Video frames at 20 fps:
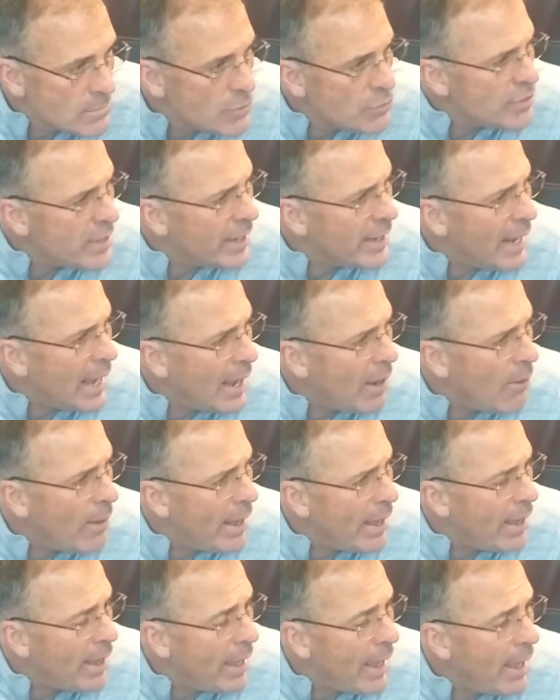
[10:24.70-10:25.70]
You're saying,
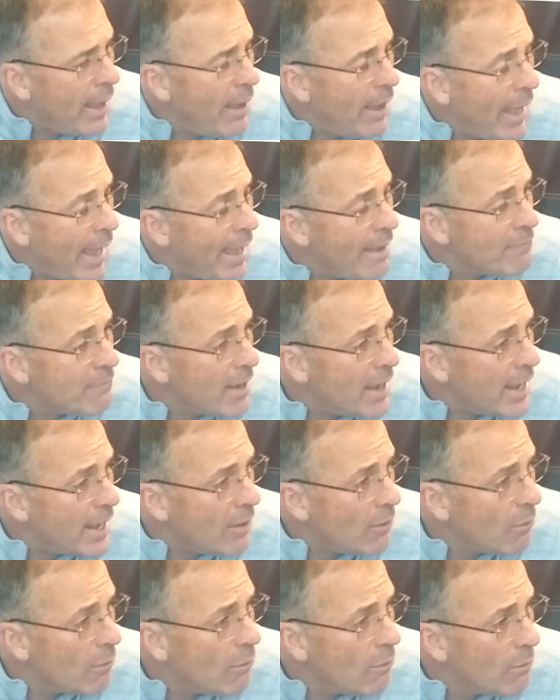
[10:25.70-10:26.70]
how have
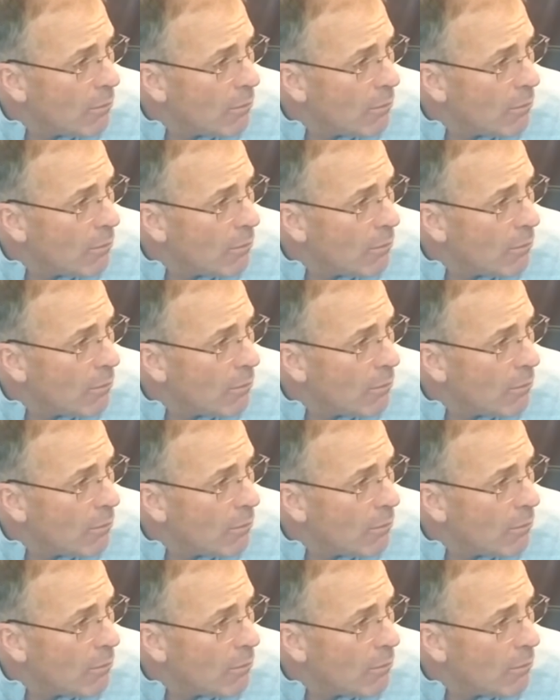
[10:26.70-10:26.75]
I?